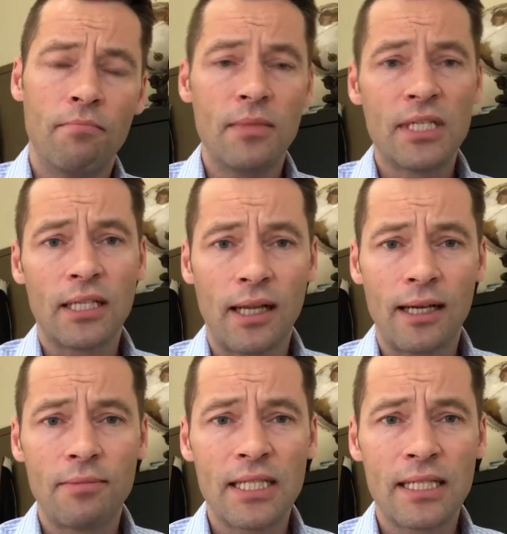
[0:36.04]

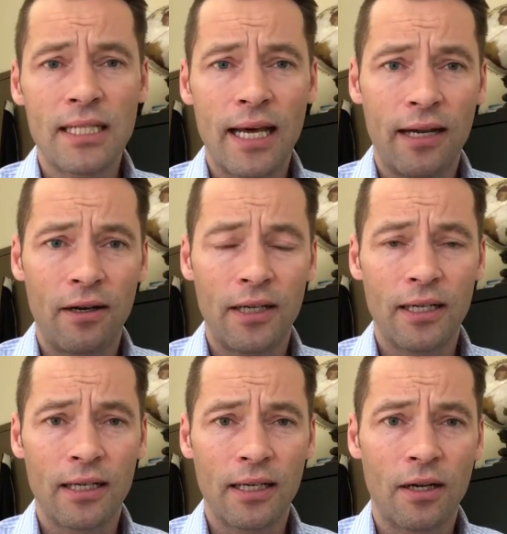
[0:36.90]
Misalignments in that
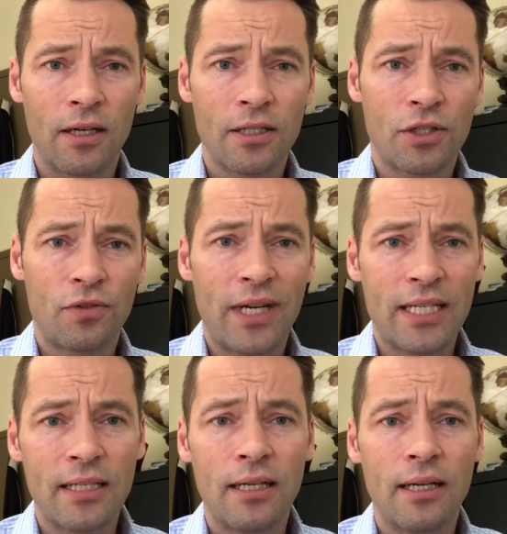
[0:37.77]
area can cause
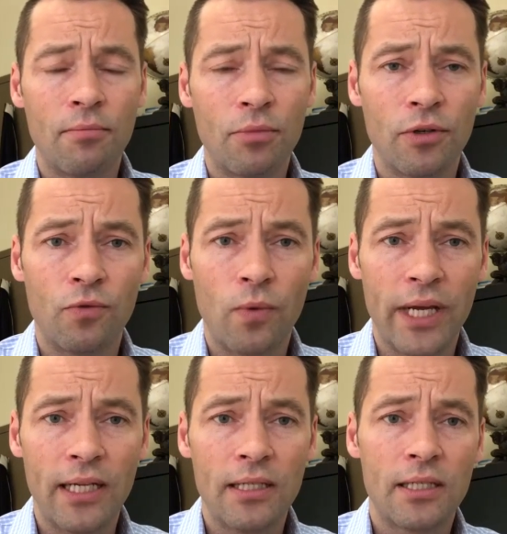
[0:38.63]
stress in a number of
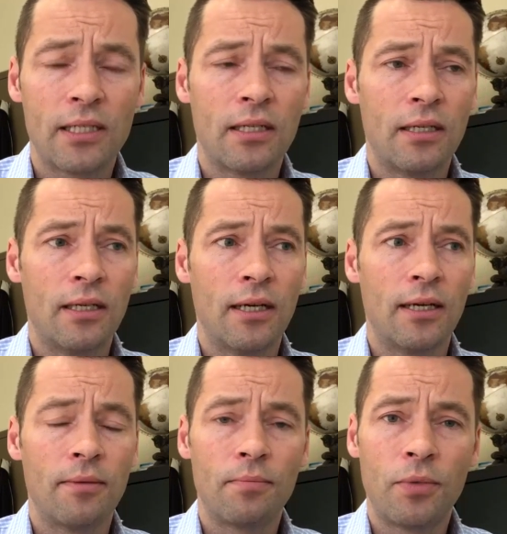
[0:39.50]
ways,
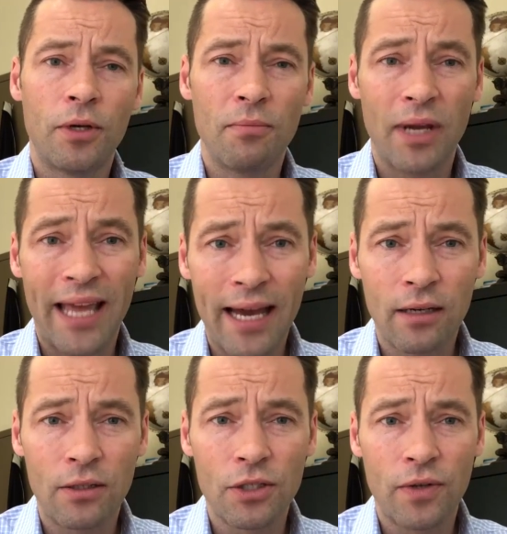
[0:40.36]
putting
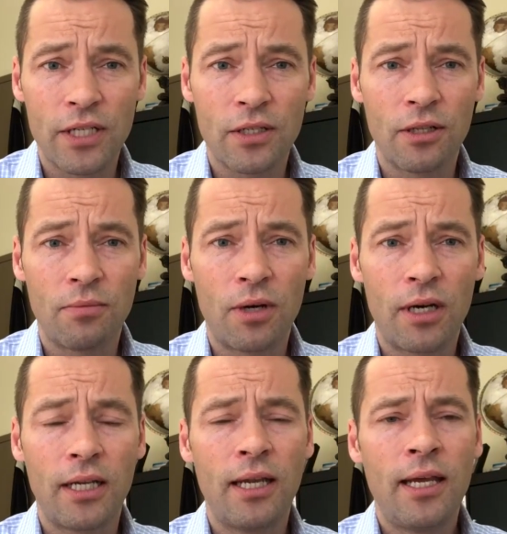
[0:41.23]
mechanical stress on the
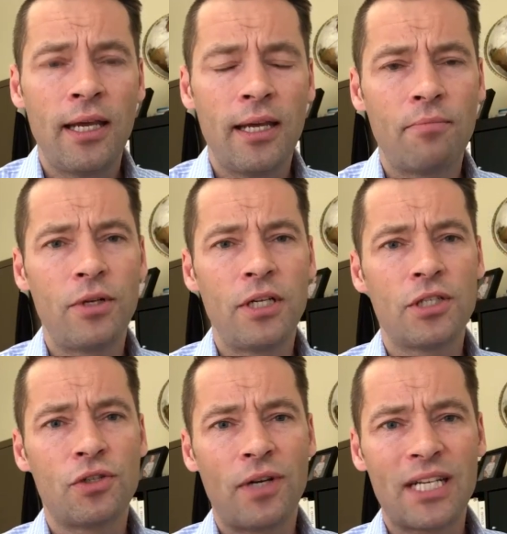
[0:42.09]
body and
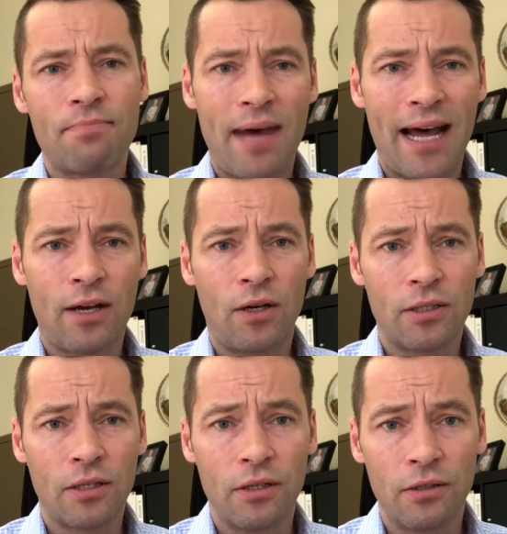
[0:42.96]
putting stress back
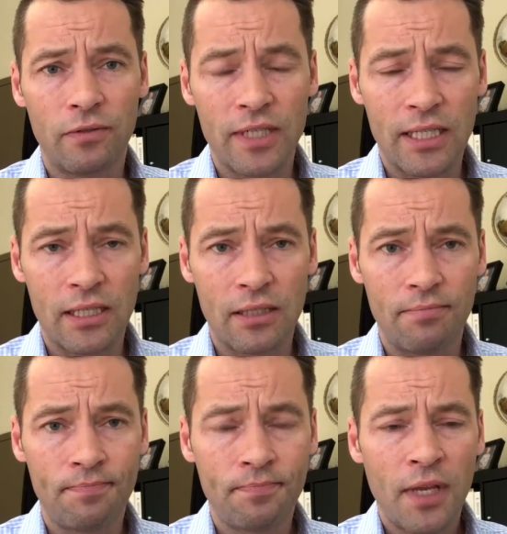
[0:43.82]
onto the nervous system.